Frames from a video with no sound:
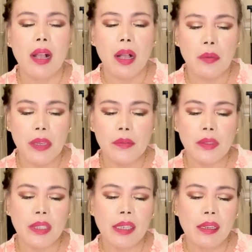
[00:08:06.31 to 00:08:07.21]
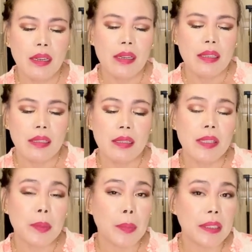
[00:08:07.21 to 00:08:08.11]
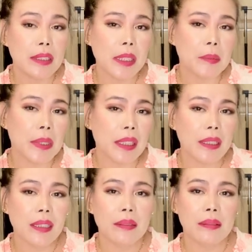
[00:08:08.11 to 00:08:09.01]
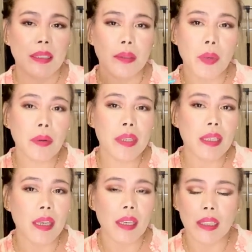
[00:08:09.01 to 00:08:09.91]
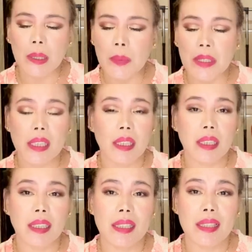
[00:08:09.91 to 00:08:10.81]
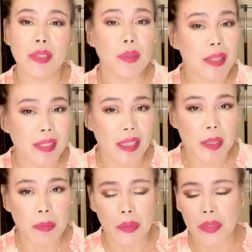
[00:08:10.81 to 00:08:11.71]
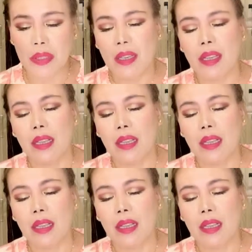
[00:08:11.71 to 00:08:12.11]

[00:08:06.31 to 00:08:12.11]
However, since the pandemic, wearing a lipstick is useless because,